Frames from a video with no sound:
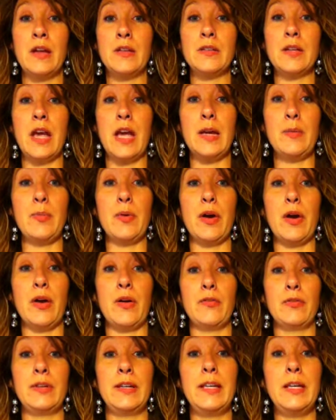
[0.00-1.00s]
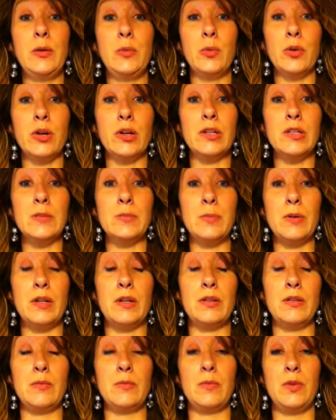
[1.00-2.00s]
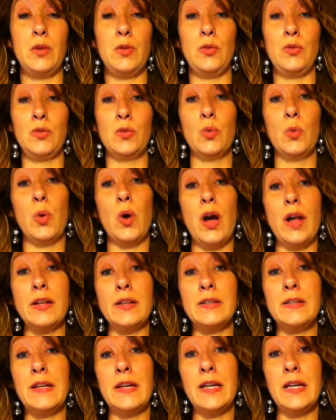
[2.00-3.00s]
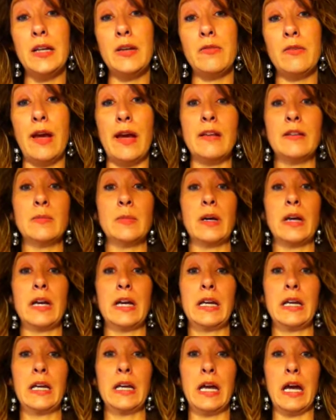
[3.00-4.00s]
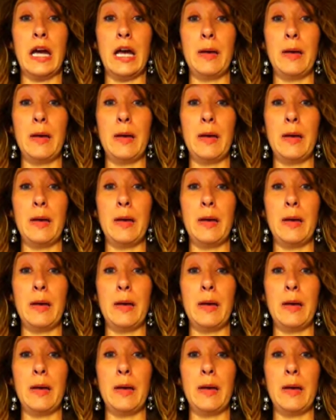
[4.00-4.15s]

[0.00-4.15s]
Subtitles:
type of keywords but use qualitative as my